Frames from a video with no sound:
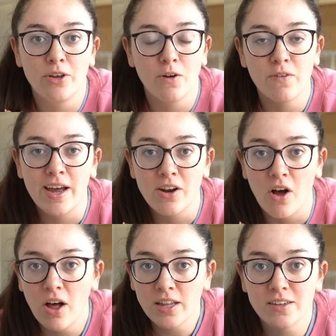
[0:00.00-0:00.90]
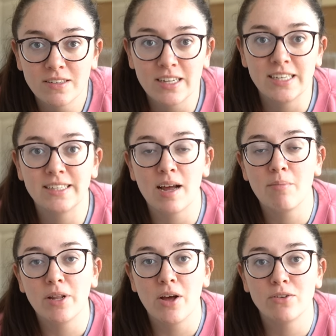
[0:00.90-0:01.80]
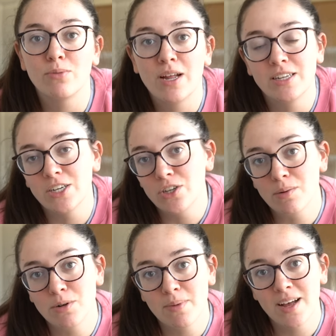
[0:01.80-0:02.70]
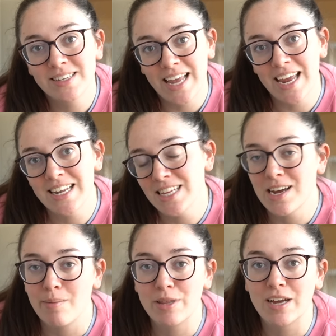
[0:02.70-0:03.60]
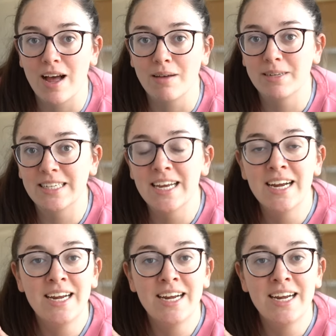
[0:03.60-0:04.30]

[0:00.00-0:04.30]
You'll find all those links down below as well in the description box and at the top of the comments.